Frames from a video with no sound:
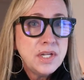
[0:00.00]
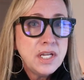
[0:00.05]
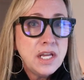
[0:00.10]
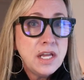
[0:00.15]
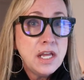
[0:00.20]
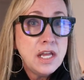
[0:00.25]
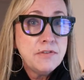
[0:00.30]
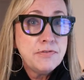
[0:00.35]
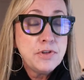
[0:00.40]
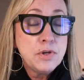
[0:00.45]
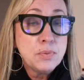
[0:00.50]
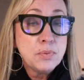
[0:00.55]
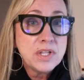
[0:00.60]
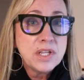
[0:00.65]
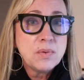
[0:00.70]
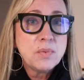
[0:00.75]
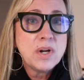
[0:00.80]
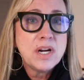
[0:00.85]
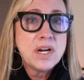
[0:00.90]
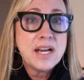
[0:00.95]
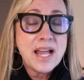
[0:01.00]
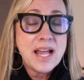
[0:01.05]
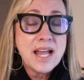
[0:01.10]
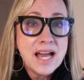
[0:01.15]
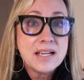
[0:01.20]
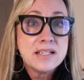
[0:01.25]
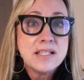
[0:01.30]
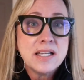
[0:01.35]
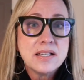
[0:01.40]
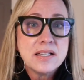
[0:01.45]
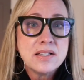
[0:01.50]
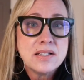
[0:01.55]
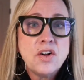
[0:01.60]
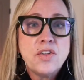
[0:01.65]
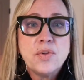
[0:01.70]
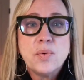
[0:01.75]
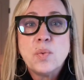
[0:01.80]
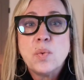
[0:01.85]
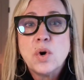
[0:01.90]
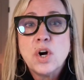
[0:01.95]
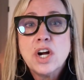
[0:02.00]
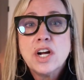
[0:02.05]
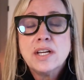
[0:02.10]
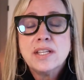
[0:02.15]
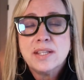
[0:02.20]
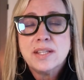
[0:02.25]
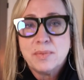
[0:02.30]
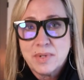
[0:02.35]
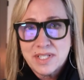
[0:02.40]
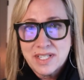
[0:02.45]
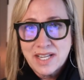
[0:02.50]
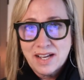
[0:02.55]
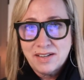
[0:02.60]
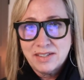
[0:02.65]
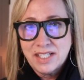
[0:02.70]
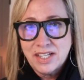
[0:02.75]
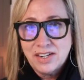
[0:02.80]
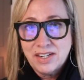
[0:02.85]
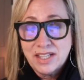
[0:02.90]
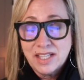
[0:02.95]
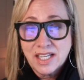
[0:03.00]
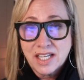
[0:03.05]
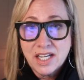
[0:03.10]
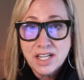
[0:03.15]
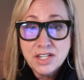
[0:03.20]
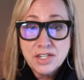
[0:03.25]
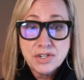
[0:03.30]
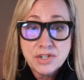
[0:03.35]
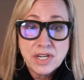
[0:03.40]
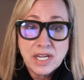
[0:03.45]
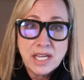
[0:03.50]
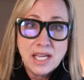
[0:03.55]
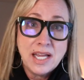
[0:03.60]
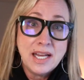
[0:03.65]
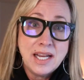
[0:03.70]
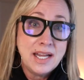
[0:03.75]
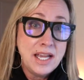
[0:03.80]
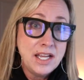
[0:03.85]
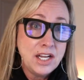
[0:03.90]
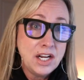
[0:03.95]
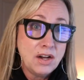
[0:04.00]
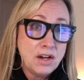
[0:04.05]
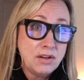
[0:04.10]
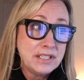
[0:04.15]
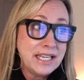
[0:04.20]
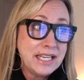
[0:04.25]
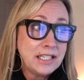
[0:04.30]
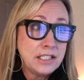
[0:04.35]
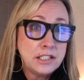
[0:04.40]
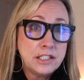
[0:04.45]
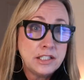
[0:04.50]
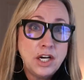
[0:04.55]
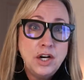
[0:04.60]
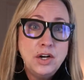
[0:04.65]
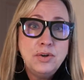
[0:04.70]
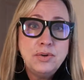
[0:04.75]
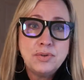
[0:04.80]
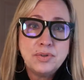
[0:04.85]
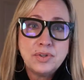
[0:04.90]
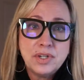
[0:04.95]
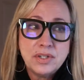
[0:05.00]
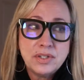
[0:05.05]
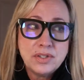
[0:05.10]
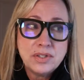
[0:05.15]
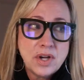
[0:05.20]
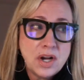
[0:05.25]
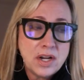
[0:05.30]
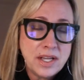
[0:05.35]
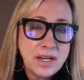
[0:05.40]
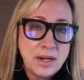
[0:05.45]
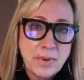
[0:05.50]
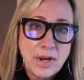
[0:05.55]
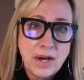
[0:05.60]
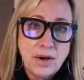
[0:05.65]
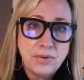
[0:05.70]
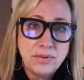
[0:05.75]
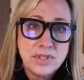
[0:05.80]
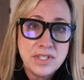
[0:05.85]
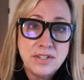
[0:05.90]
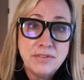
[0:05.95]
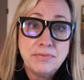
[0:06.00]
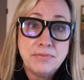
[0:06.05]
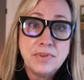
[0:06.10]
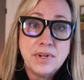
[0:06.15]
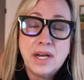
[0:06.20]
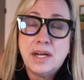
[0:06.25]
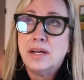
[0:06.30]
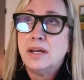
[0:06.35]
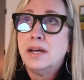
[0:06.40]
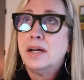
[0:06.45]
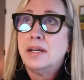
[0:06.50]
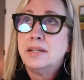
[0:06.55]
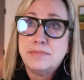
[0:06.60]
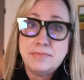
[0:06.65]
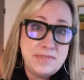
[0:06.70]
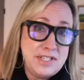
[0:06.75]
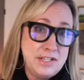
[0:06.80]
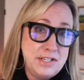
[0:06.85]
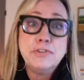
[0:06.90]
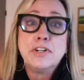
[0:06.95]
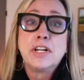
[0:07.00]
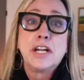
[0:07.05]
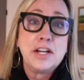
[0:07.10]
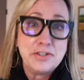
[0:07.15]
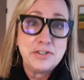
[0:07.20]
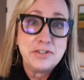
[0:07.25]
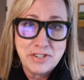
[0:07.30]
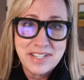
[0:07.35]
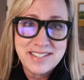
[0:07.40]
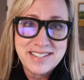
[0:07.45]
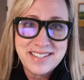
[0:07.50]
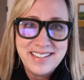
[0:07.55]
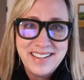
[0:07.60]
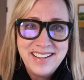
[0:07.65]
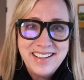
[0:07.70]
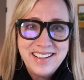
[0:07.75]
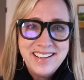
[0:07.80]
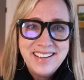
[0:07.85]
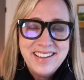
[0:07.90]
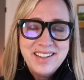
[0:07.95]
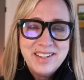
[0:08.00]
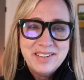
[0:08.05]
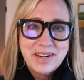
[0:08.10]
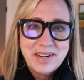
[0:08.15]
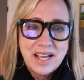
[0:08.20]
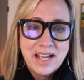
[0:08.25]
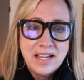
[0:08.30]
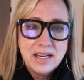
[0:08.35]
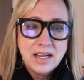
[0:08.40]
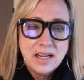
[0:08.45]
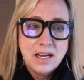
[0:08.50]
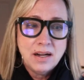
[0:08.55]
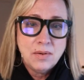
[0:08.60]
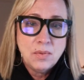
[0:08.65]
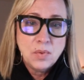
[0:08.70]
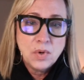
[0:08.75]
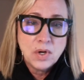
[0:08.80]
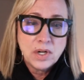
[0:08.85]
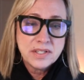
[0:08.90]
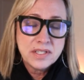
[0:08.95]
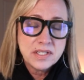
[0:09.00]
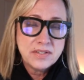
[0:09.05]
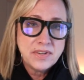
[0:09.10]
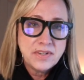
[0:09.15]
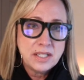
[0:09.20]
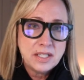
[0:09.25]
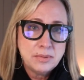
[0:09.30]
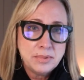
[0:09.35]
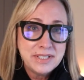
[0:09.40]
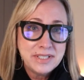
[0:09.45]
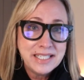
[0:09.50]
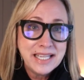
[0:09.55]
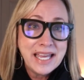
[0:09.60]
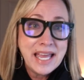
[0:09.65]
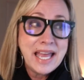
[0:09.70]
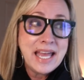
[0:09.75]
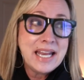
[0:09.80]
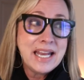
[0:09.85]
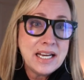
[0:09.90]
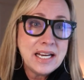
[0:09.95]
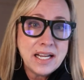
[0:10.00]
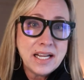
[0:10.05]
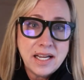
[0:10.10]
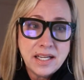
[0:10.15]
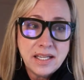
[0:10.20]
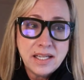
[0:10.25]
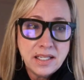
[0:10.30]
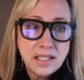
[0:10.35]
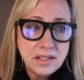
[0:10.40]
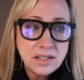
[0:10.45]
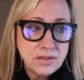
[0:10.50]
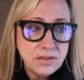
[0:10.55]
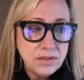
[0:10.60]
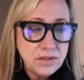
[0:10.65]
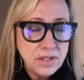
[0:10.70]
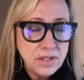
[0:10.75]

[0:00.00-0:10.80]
if you really wanted to access all the work that was out there in the country, and let alone talking about different countries, right? Work that's available in Canada and